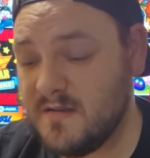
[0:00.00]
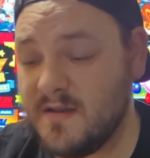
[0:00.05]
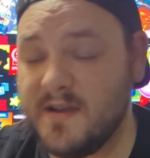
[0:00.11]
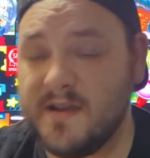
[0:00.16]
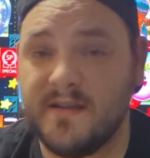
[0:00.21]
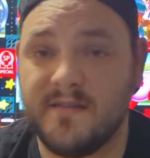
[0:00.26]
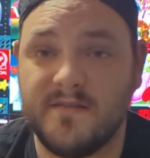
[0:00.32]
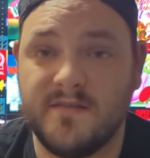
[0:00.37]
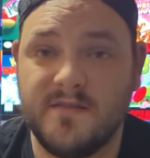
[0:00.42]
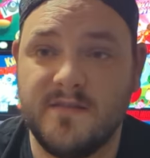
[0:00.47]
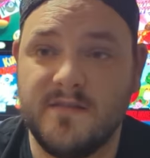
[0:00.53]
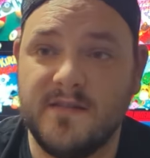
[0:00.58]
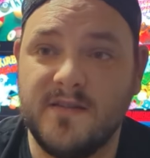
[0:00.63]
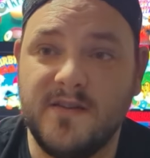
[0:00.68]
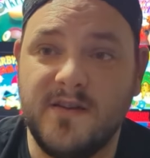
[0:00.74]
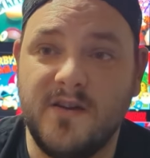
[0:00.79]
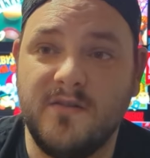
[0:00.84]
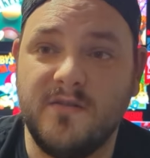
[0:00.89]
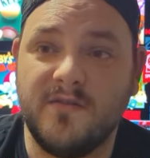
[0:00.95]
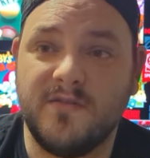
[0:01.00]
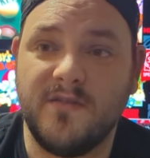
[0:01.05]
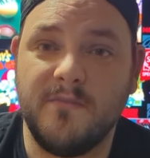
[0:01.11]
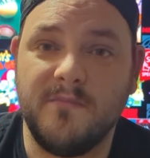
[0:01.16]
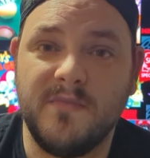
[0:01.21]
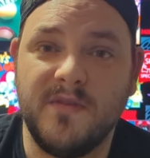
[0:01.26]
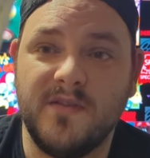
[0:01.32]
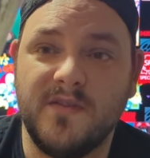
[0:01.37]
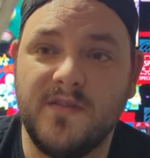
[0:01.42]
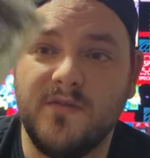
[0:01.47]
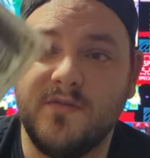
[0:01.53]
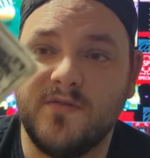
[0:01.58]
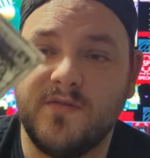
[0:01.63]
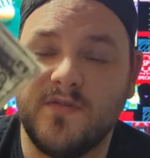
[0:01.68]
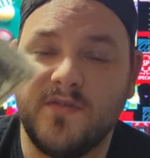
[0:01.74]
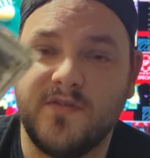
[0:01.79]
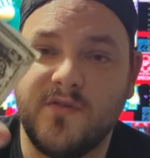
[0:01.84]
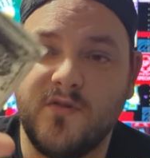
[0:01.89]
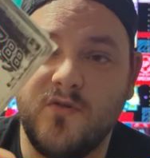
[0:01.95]
You know, somebody's used
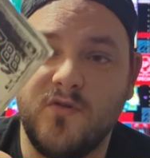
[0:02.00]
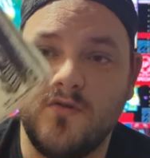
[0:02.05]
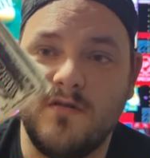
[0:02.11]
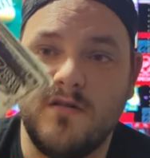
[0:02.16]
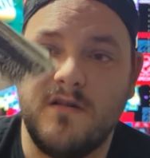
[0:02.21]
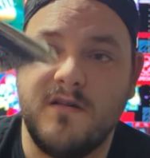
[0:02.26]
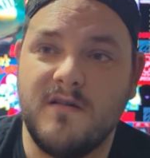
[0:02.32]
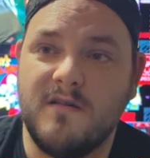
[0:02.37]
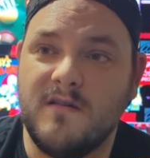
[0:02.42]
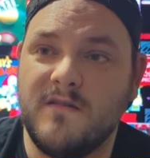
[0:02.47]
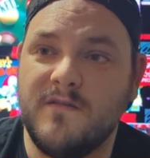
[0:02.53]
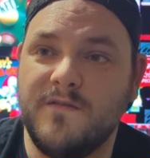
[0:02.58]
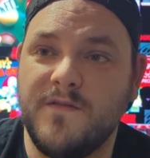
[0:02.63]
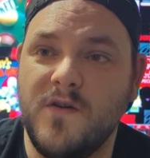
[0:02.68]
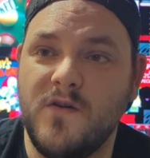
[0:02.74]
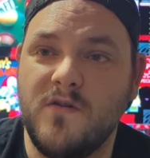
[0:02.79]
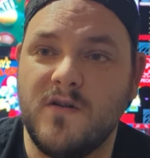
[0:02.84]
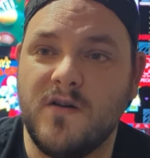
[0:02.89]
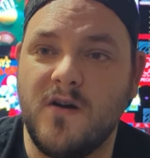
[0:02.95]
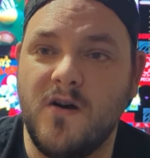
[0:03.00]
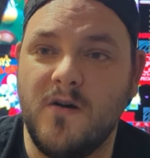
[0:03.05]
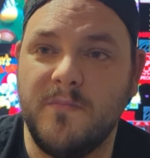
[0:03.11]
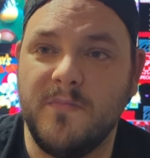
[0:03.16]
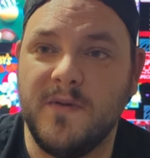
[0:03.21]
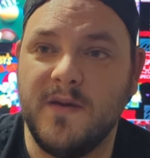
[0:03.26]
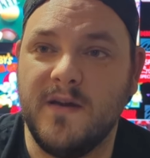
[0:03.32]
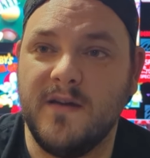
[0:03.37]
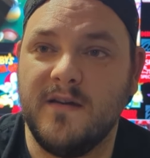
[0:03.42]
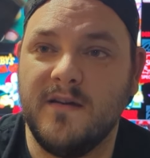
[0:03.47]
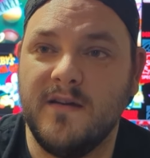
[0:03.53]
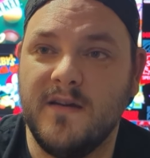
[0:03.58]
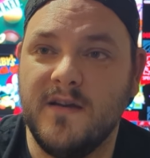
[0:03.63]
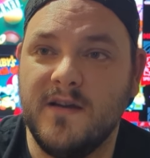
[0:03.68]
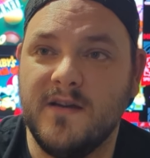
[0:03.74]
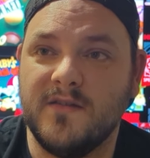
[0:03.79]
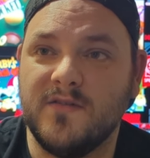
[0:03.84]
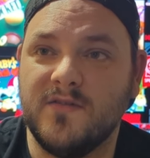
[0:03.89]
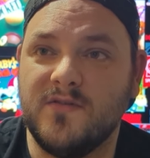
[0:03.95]
the school photocopier
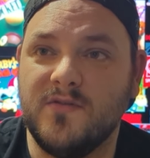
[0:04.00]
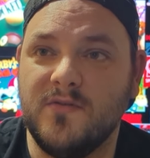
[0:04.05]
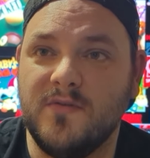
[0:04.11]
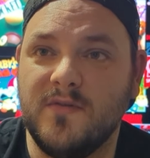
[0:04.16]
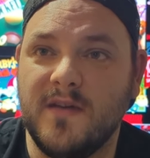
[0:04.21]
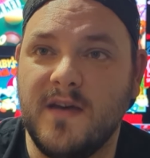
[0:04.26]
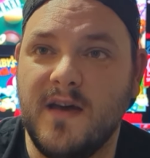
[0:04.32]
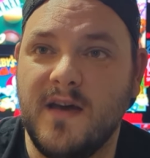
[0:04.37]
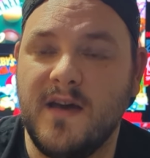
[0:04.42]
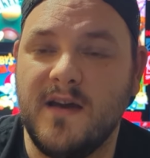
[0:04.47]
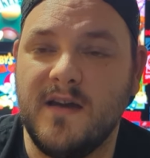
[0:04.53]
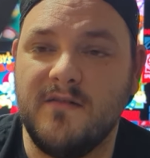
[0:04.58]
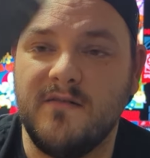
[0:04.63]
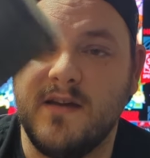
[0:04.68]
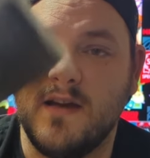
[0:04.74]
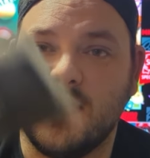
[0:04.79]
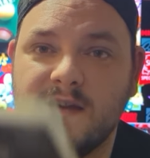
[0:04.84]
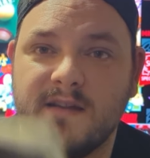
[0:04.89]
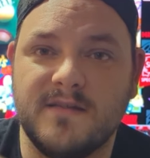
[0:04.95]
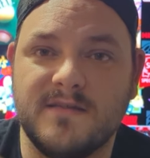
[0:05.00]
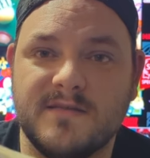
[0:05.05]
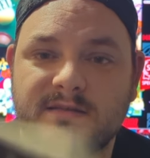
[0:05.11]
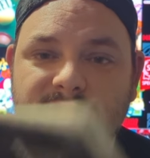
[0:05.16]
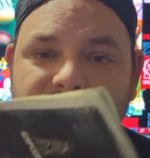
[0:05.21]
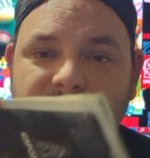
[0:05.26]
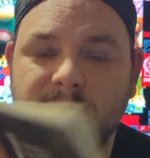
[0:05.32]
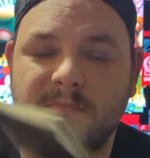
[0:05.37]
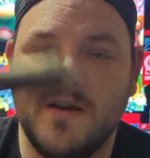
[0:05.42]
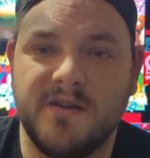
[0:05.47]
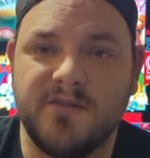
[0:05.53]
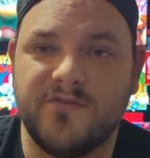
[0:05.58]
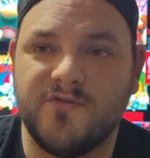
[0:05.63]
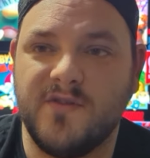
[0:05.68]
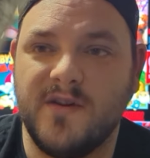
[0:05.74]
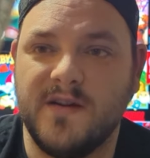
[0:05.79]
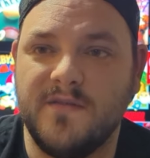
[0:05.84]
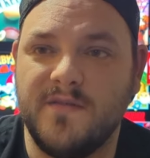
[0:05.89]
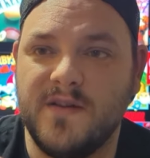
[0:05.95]
to do that, I reckon. So I might
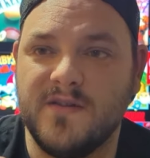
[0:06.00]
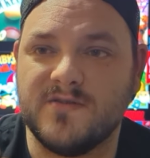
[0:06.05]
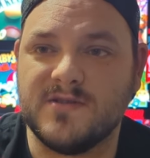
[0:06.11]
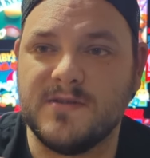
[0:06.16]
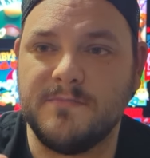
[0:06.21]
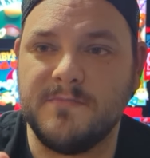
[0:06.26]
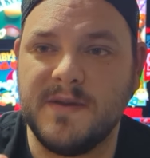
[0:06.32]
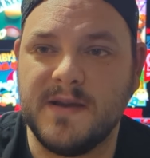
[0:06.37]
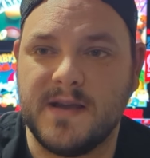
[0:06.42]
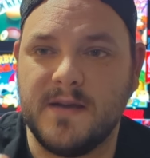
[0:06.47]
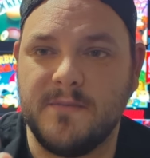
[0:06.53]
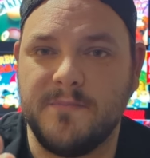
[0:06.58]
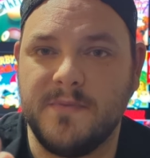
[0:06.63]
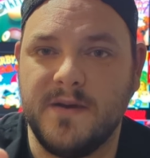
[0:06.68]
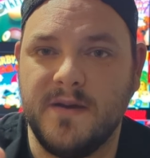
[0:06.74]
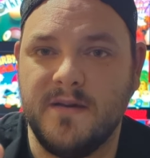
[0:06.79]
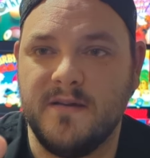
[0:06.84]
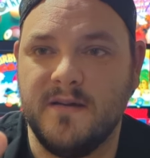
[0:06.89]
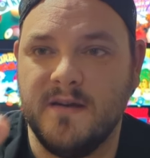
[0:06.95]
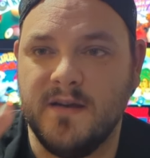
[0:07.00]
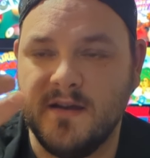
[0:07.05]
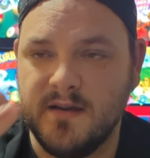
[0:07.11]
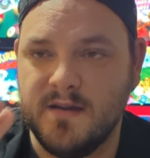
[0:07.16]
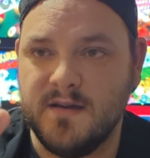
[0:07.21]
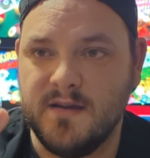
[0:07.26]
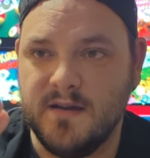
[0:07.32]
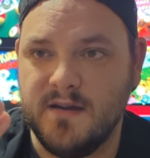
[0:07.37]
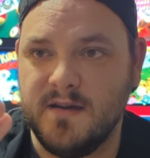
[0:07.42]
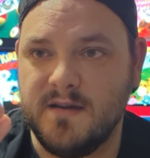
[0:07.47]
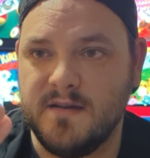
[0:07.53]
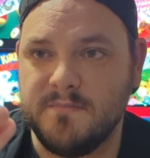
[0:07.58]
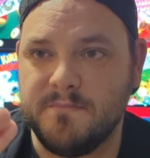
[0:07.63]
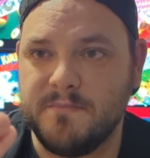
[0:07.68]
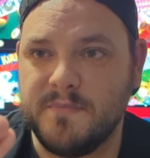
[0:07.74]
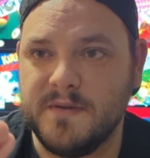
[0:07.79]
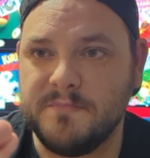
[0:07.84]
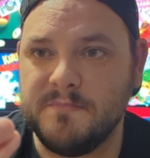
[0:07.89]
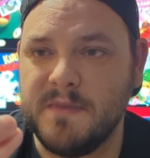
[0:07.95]
try and eventually pick up a
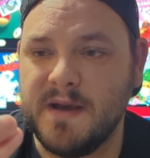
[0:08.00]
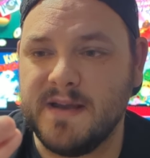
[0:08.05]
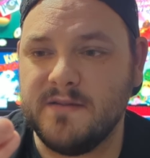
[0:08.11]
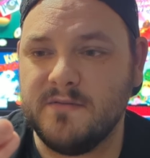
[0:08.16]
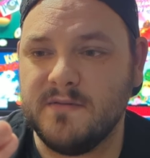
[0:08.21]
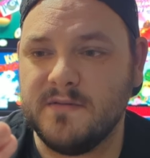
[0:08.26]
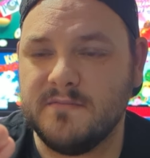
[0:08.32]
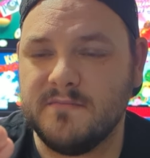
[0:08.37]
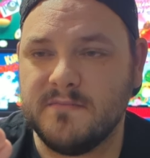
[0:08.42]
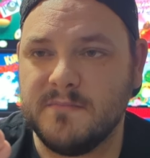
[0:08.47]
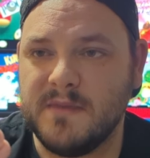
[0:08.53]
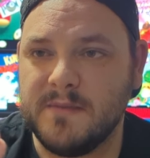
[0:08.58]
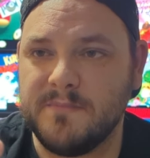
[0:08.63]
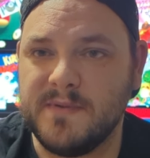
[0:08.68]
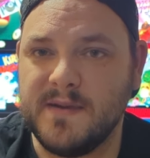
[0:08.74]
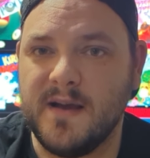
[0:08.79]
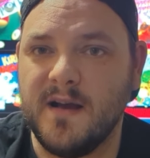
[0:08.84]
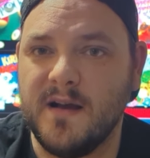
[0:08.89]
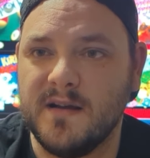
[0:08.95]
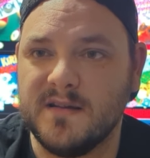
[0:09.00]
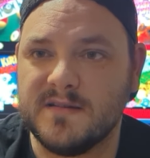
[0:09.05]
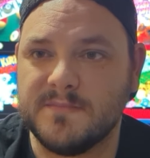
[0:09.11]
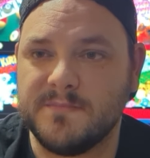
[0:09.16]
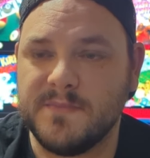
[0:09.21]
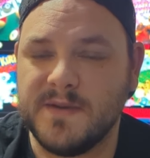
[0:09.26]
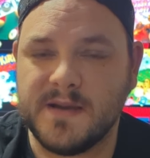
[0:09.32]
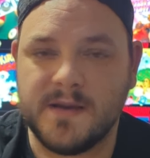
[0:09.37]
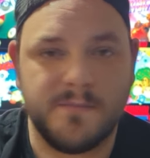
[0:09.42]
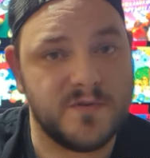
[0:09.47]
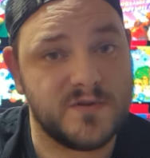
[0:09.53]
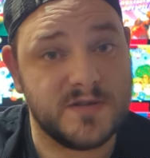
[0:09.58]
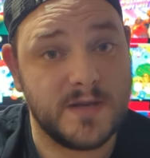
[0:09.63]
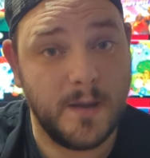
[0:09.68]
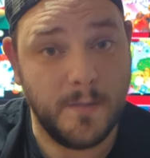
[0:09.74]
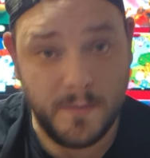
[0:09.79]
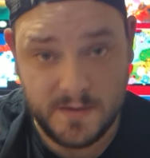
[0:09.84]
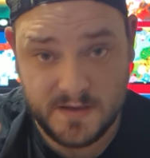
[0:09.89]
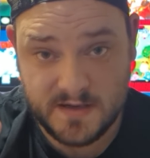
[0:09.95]
manual. It might be hard to pick up a
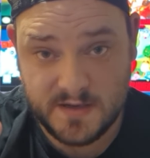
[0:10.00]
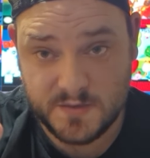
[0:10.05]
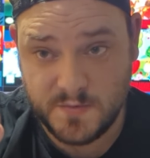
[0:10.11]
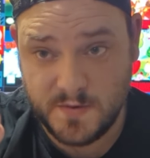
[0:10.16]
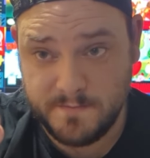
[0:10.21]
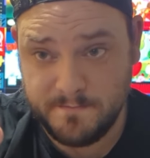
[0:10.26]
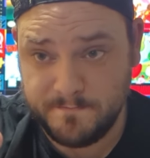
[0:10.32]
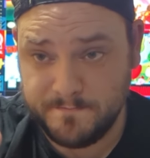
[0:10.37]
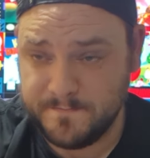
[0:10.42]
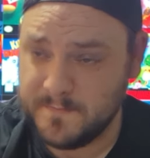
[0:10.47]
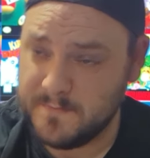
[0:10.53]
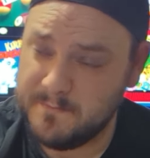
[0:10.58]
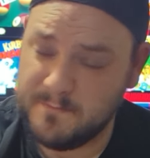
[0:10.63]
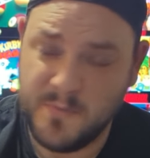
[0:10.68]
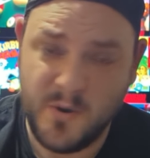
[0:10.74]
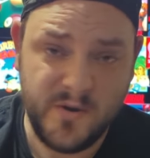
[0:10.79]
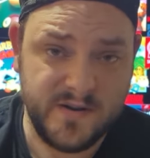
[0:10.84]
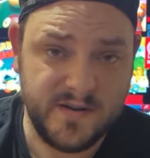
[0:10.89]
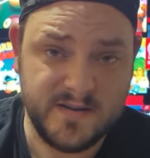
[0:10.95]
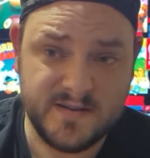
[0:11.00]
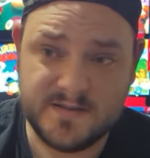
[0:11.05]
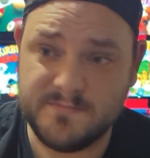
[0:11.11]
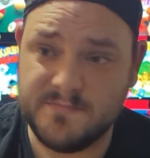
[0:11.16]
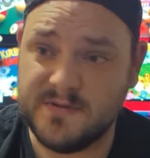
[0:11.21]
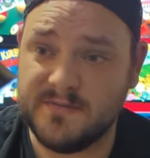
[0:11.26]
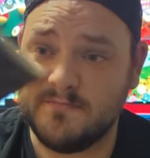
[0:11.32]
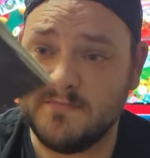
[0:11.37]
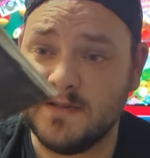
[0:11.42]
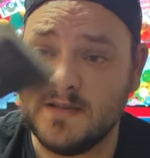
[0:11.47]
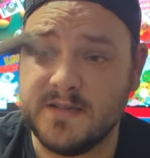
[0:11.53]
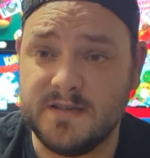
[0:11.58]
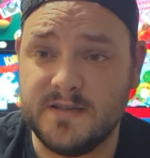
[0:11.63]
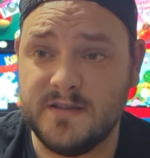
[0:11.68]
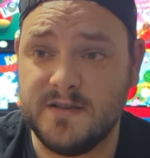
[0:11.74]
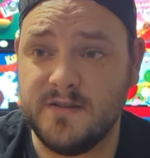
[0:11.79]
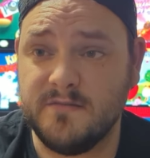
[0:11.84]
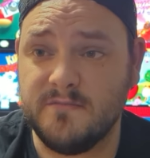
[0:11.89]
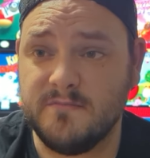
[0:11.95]
Japanese one and pointless, but
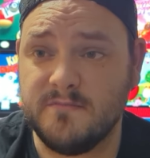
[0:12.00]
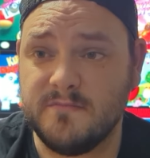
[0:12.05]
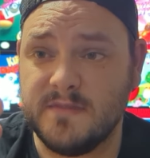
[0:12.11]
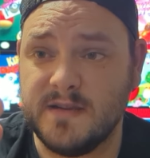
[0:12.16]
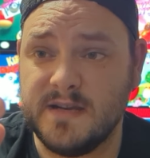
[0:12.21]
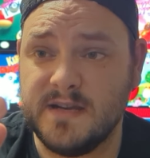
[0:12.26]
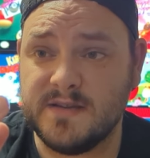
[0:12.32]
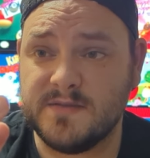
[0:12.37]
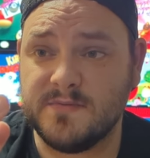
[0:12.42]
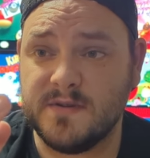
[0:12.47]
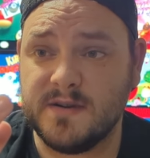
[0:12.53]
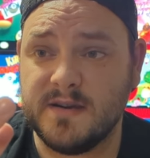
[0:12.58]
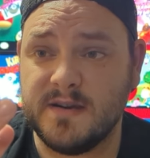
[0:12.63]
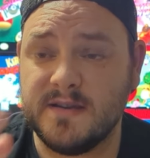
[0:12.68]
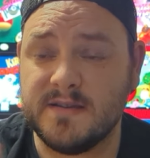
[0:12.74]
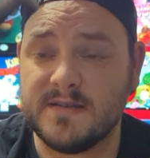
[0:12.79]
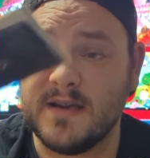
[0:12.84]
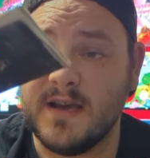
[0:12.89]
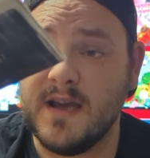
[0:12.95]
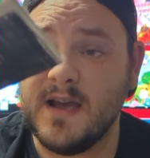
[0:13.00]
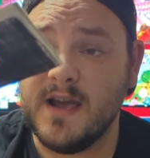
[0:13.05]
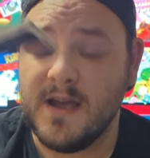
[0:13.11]
you know, it is what it is.